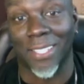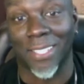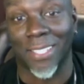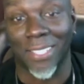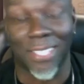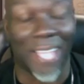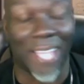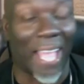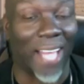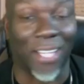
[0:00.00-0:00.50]

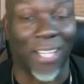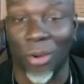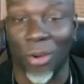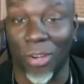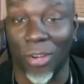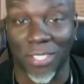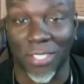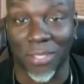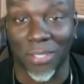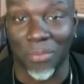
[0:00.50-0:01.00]
that
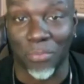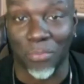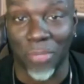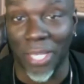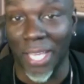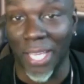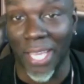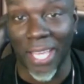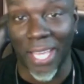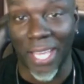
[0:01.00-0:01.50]
caused a
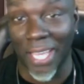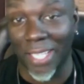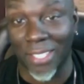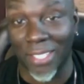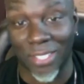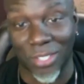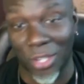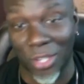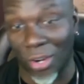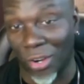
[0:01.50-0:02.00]
big
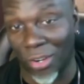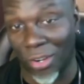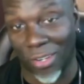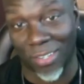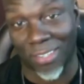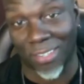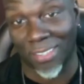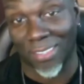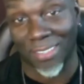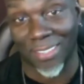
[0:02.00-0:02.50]
stir
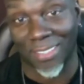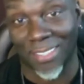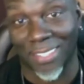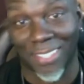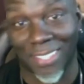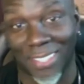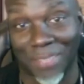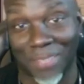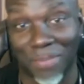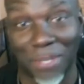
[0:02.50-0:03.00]

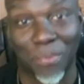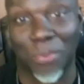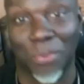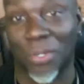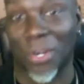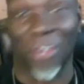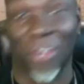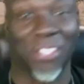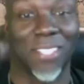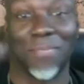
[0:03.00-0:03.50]
people
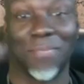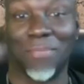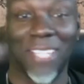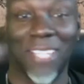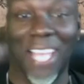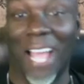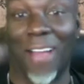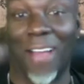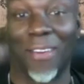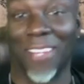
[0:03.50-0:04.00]
cursing me out